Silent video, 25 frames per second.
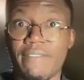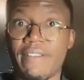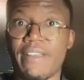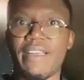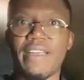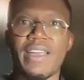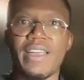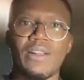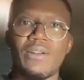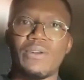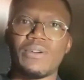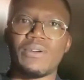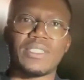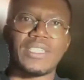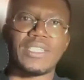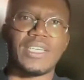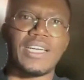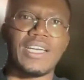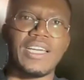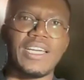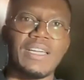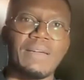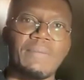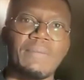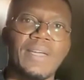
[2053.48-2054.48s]
a very long
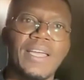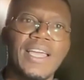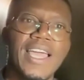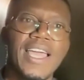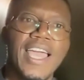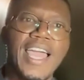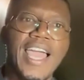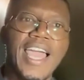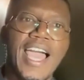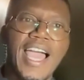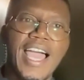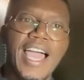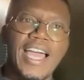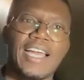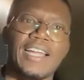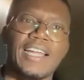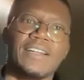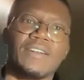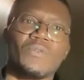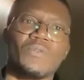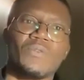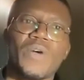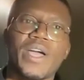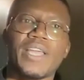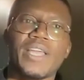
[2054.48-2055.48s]
time.
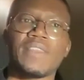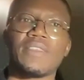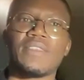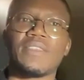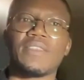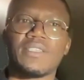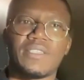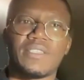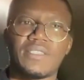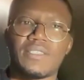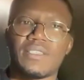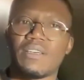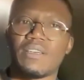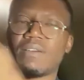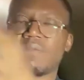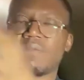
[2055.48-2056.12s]
And when this